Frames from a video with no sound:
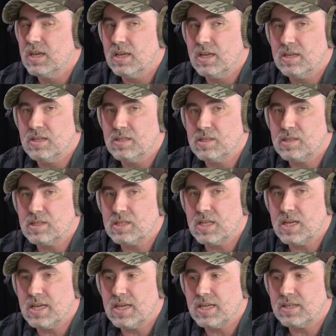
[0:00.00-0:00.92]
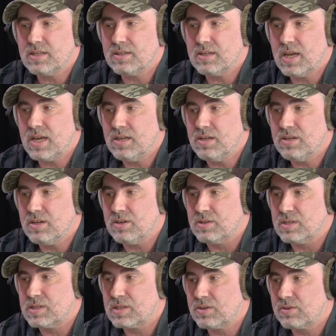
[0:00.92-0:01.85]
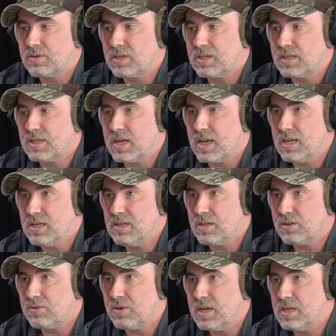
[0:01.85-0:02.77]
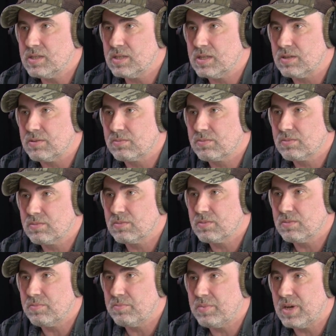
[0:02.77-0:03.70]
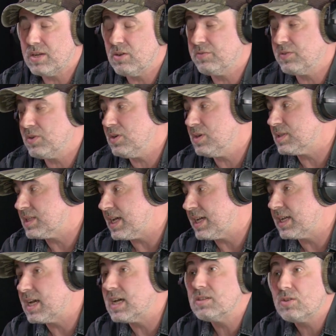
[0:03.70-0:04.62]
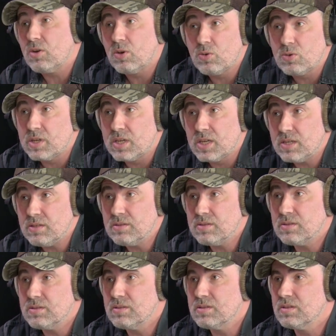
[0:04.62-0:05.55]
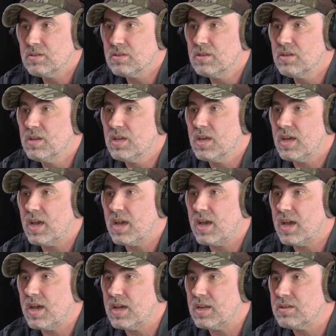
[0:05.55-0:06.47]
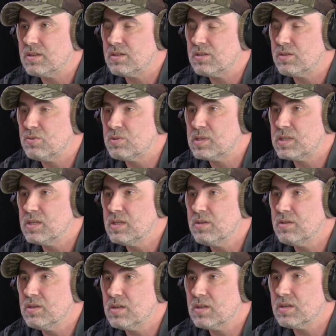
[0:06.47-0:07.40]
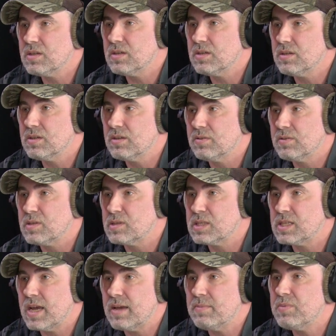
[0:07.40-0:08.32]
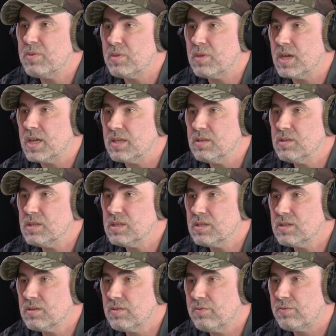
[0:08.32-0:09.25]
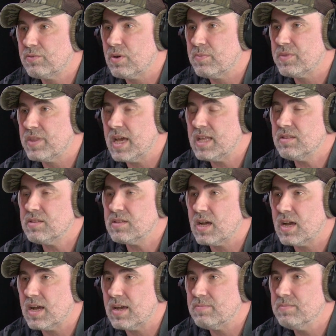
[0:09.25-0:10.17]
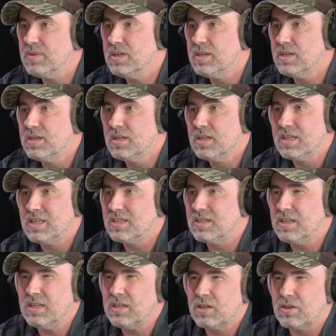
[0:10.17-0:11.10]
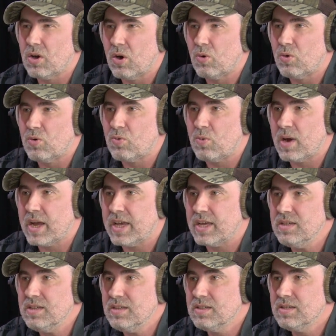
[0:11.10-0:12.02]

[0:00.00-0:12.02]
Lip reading: It's like, I don't know, it's kind of crazy. But of course, I got older and you see the same things from that time didn't go away.